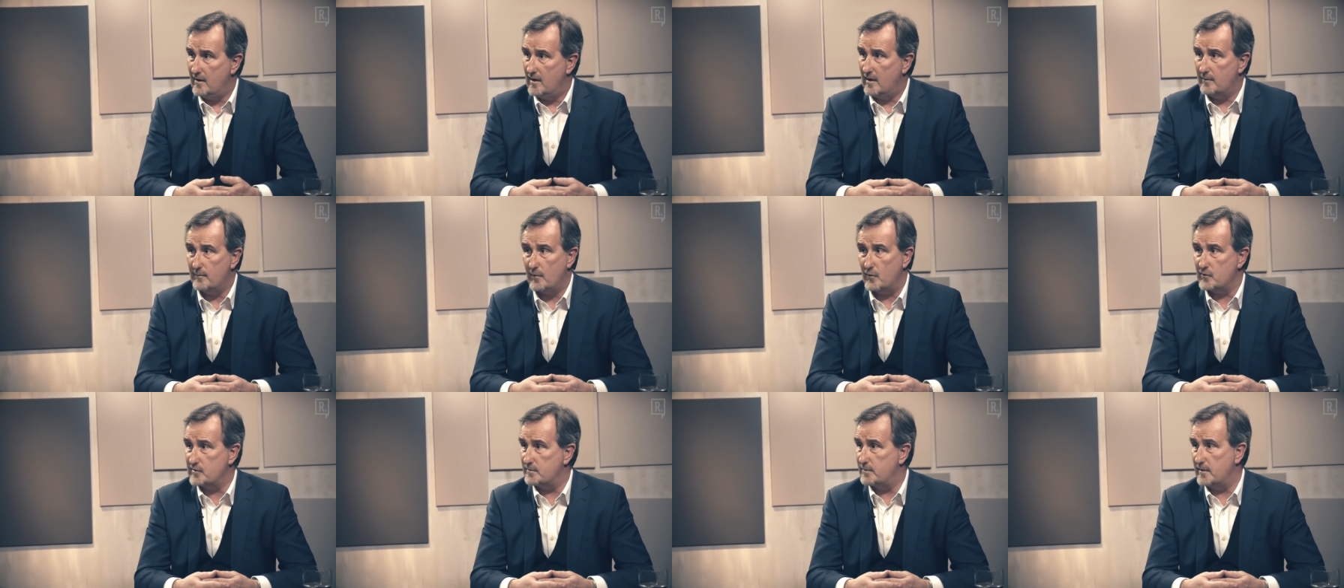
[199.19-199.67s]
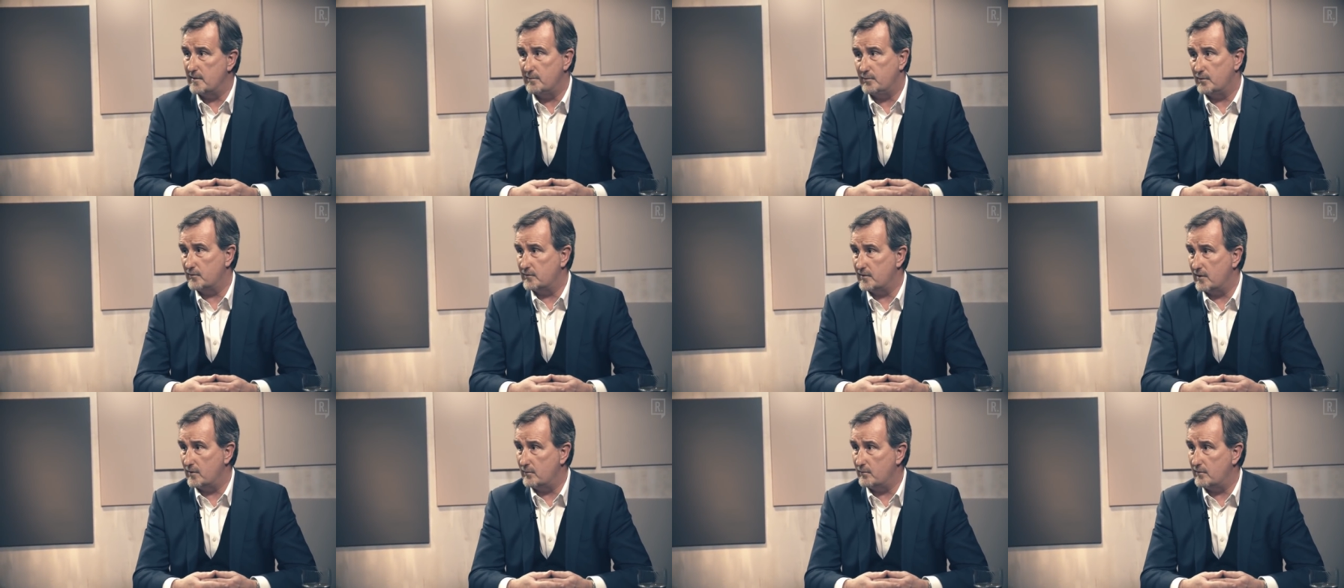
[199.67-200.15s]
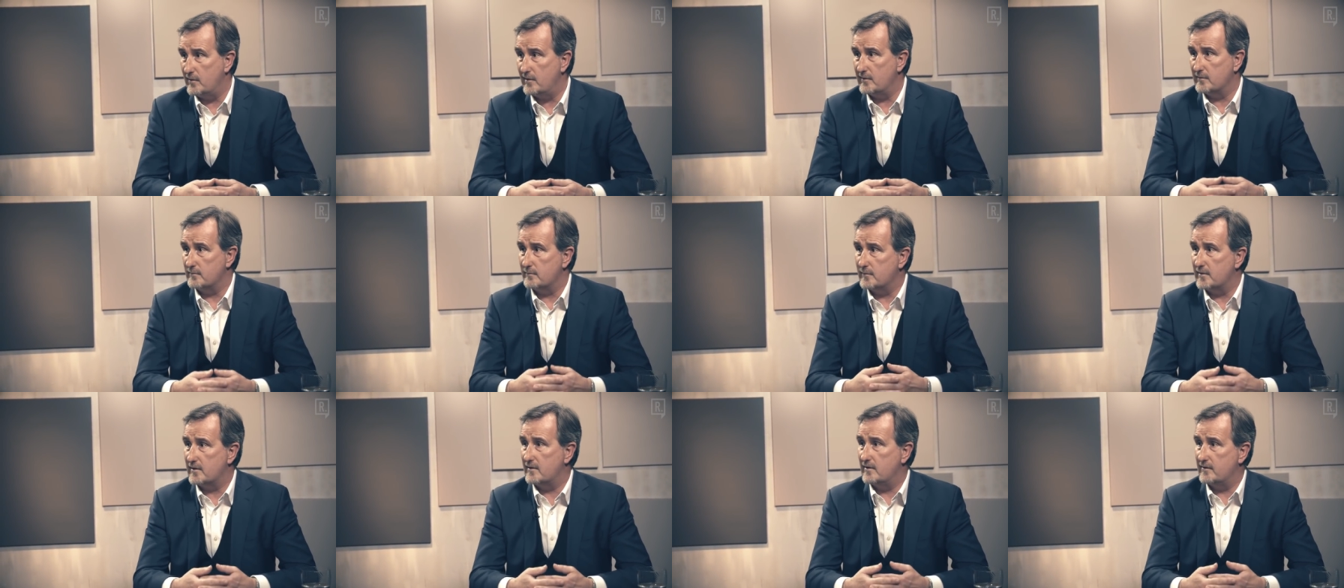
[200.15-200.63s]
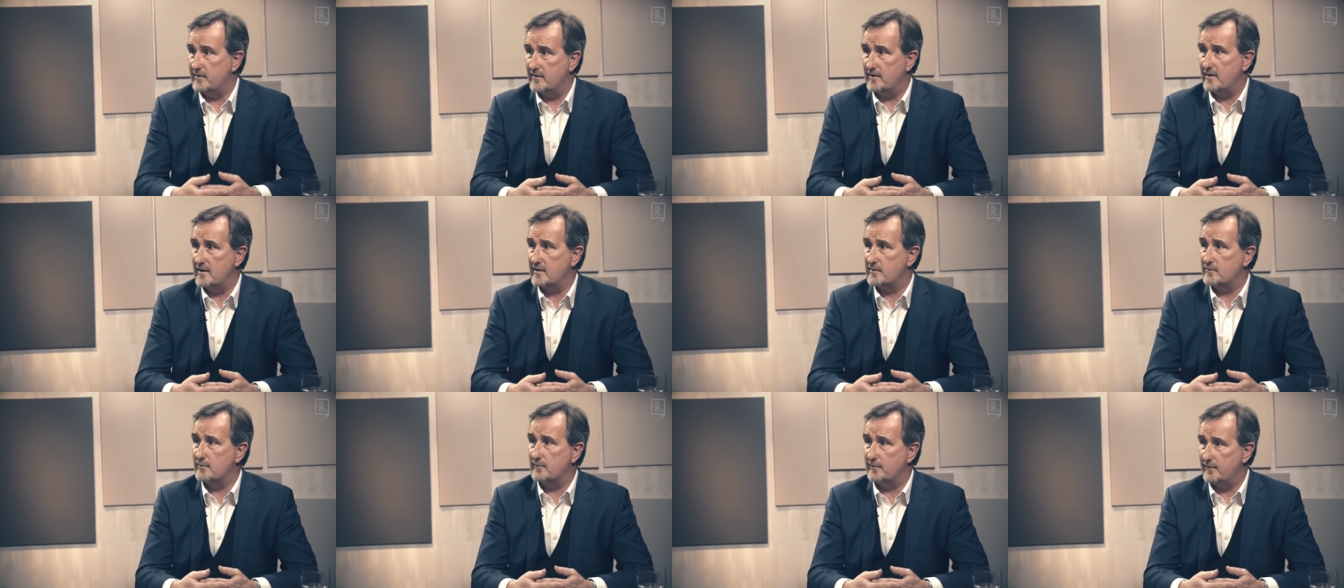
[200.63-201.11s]
and most people don't want, because the
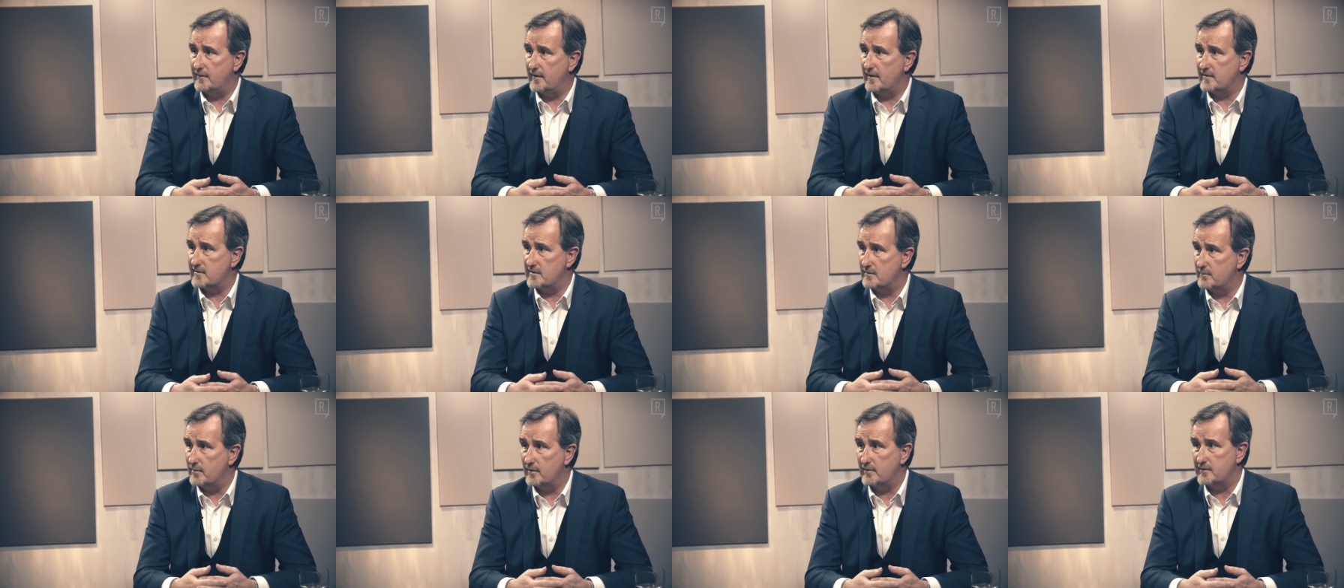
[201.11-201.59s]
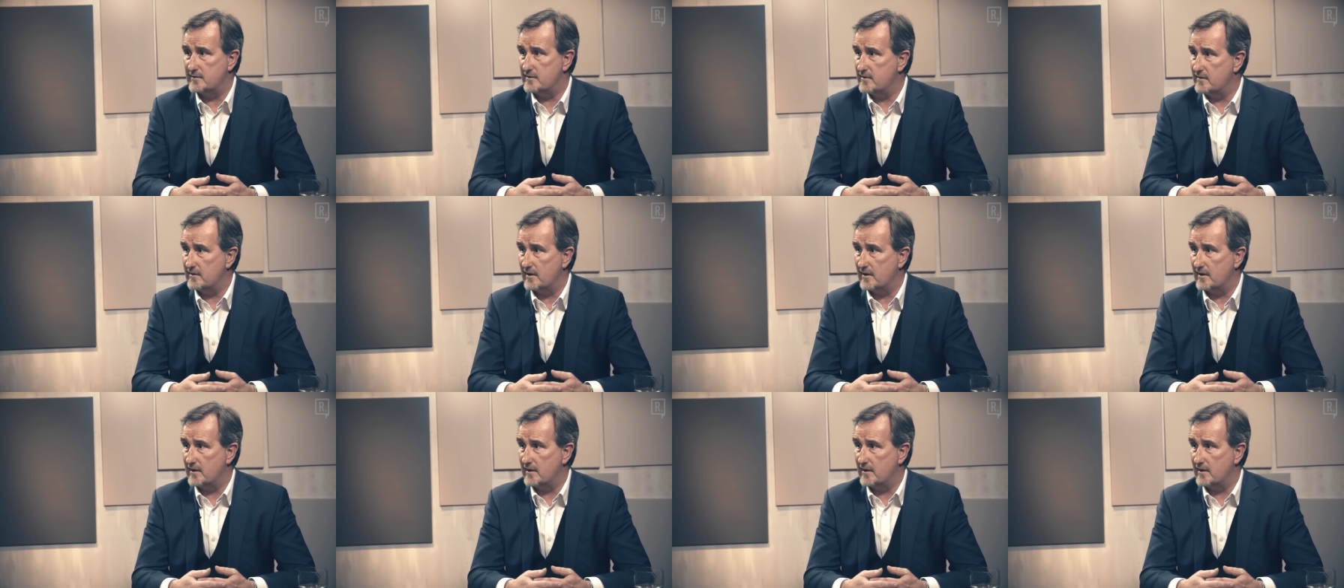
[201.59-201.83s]
actual flexibility